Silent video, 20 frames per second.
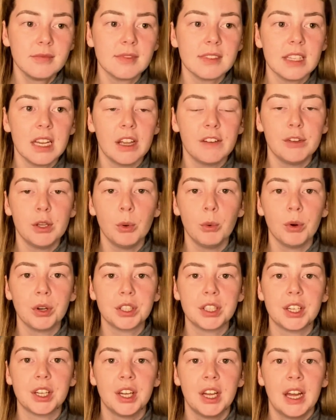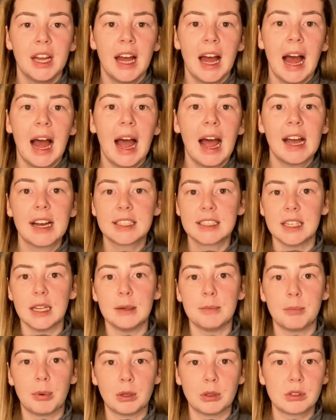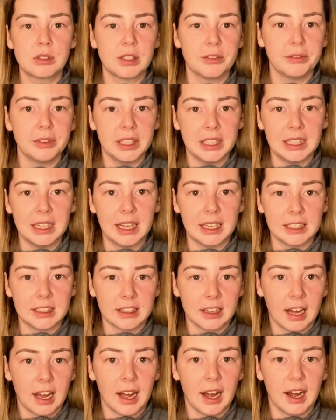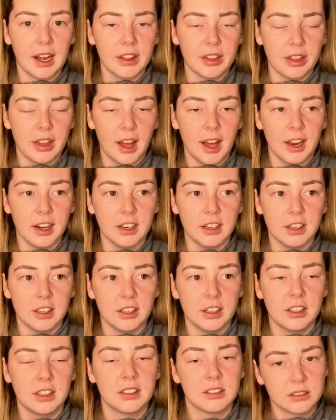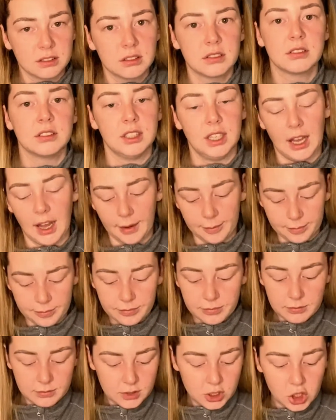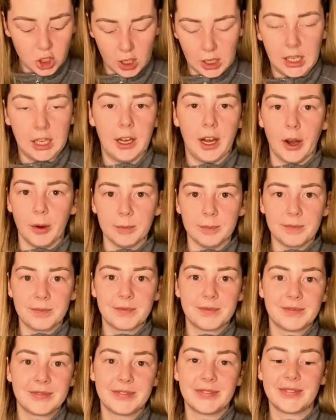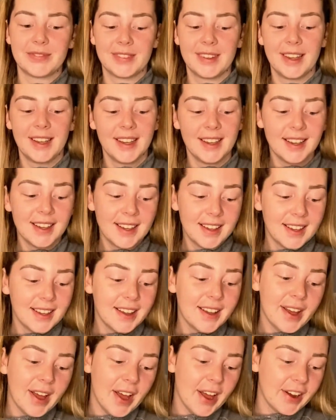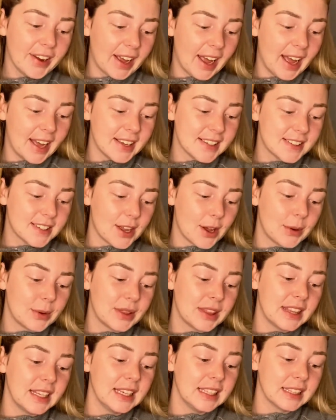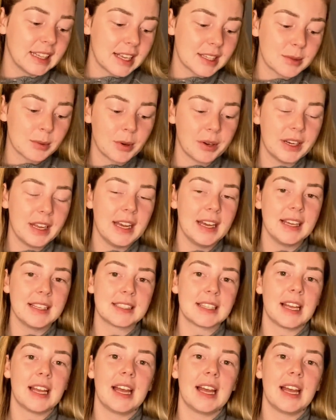if you want to act impulsively like that, then yeah, it's your ego. Okay, so the last one is